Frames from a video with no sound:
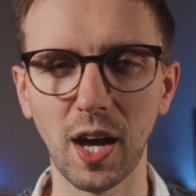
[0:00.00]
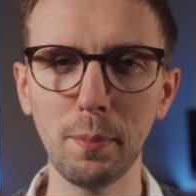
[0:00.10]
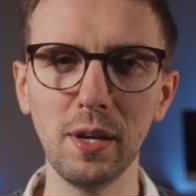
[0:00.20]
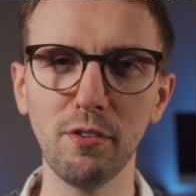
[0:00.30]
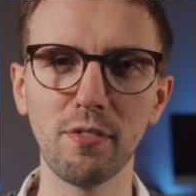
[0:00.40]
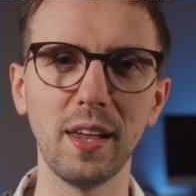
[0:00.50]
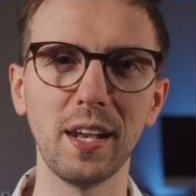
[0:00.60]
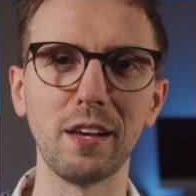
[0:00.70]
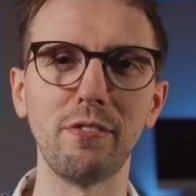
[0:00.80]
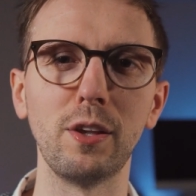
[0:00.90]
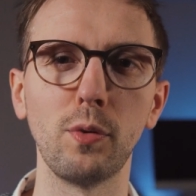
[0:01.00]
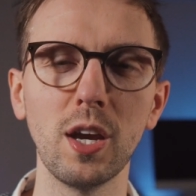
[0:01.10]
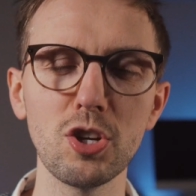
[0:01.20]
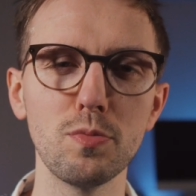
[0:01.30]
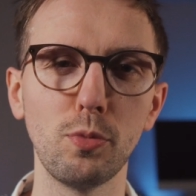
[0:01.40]
I believe that a
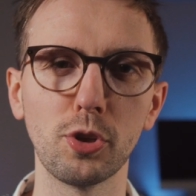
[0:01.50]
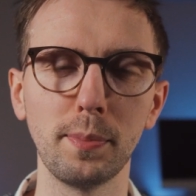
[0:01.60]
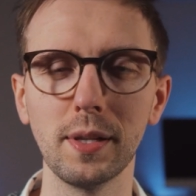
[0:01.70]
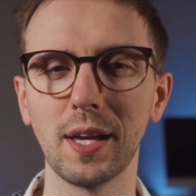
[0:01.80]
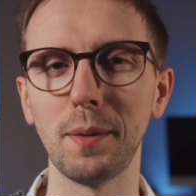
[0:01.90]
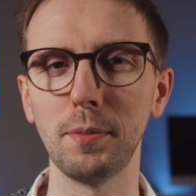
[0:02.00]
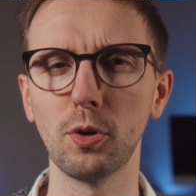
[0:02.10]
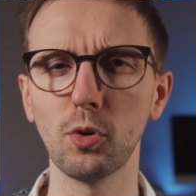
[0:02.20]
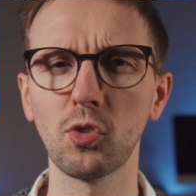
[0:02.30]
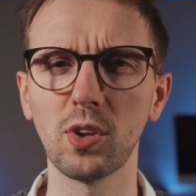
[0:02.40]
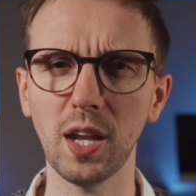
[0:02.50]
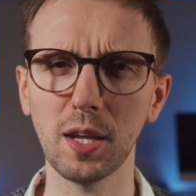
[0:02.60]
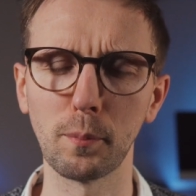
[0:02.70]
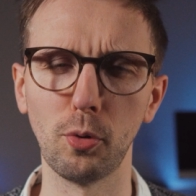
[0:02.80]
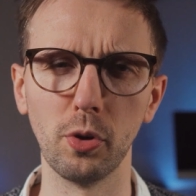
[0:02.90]
valuation multiple can be a good
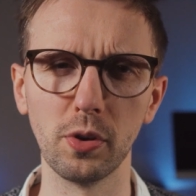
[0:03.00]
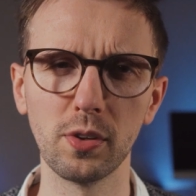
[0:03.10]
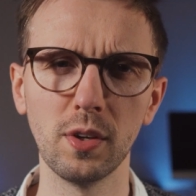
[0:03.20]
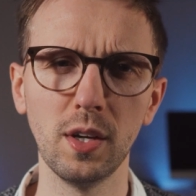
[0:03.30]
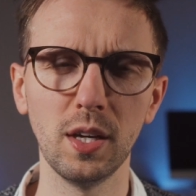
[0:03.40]
starting point.